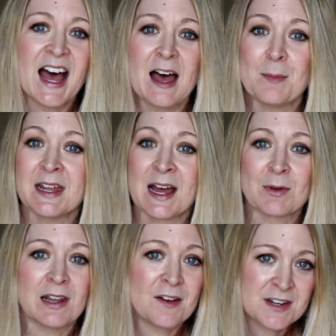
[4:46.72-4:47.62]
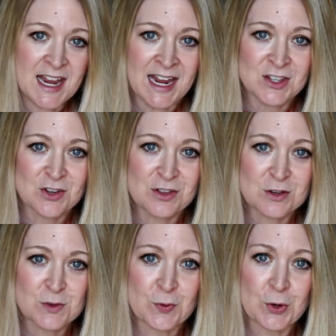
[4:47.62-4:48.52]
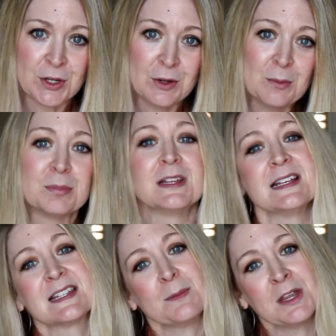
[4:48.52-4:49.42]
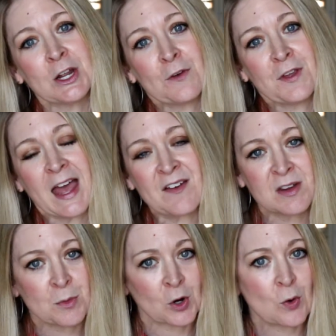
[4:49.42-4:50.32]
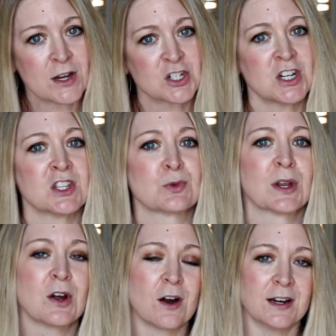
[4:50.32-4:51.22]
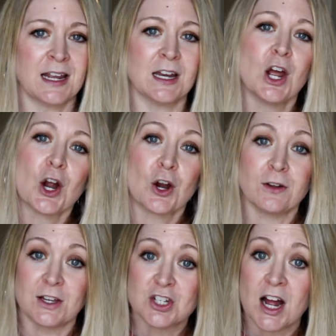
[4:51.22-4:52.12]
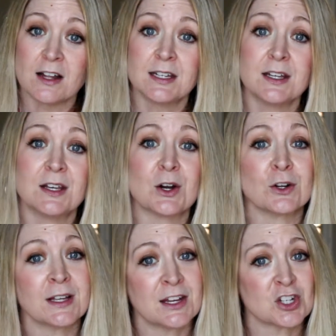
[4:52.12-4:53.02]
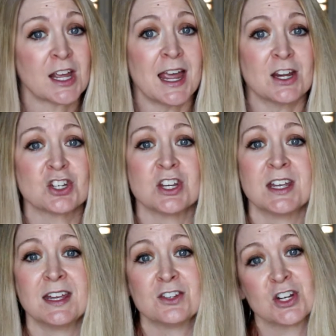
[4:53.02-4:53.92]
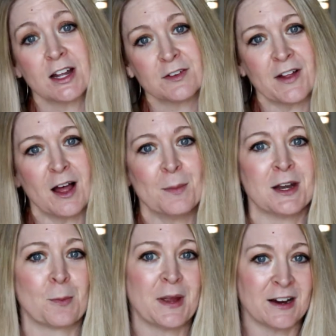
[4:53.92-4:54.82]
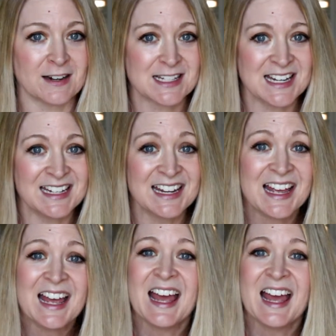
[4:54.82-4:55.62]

and I would love to answer those for you. Please let me know if you have any more questions regarding early childhood, early education, child development, or parenting.